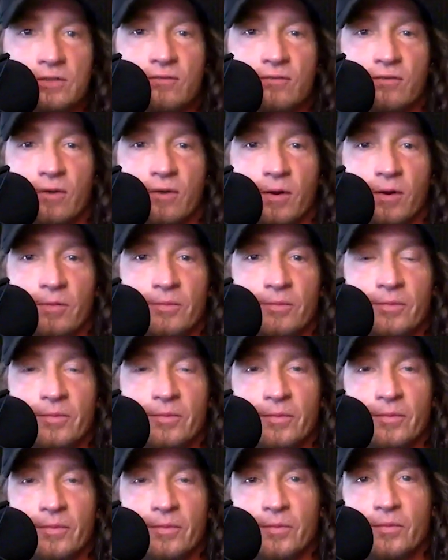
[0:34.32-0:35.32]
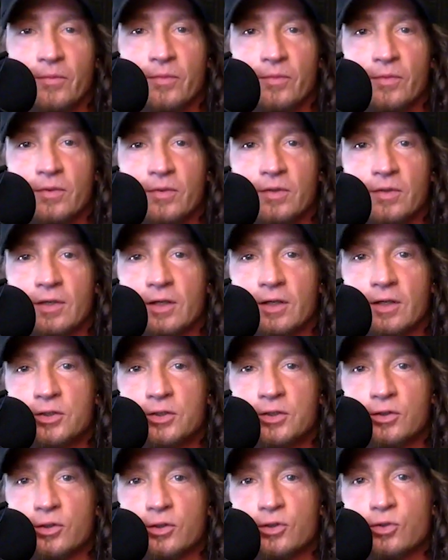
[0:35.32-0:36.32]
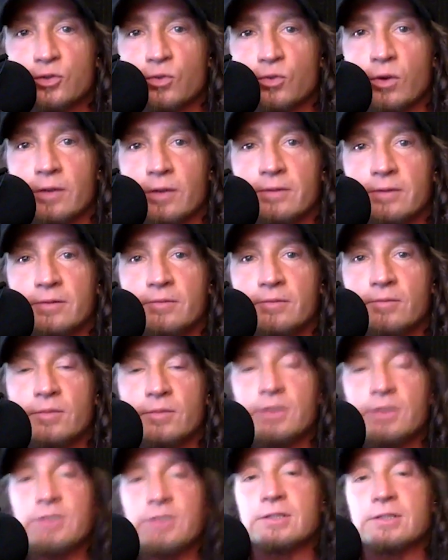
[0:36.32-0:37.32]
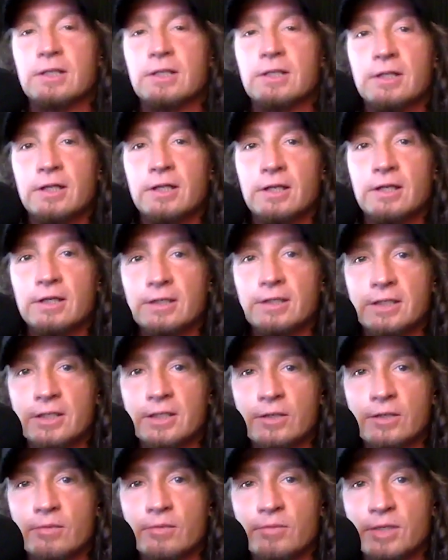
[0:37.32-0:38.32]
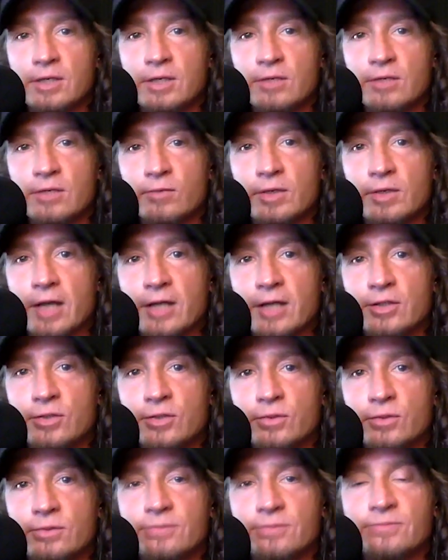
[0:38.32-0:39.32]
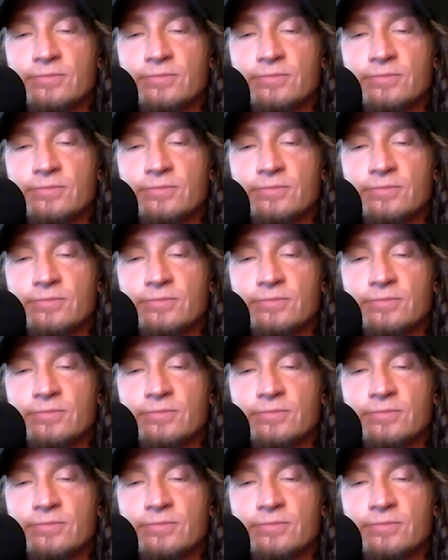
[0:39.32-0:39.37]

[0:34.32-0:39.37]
from the illustrious one, Miss Leah McHenry. How you doing?